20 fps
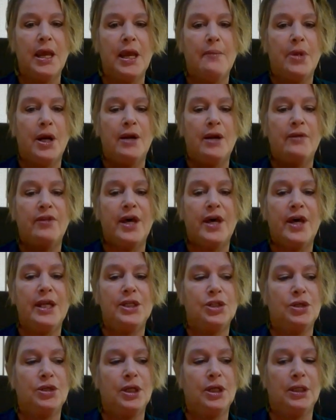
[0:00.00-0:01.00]
Part of that
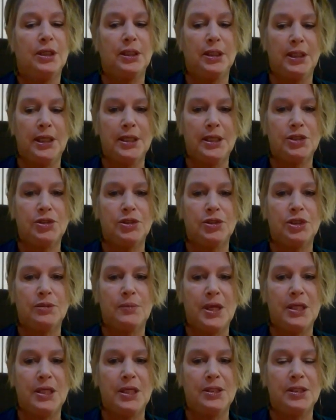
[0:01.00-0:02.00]
is you get a little extra
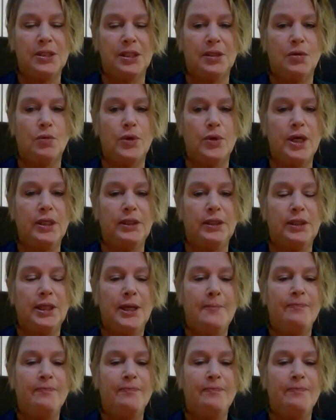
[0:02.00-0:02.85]
space in the width,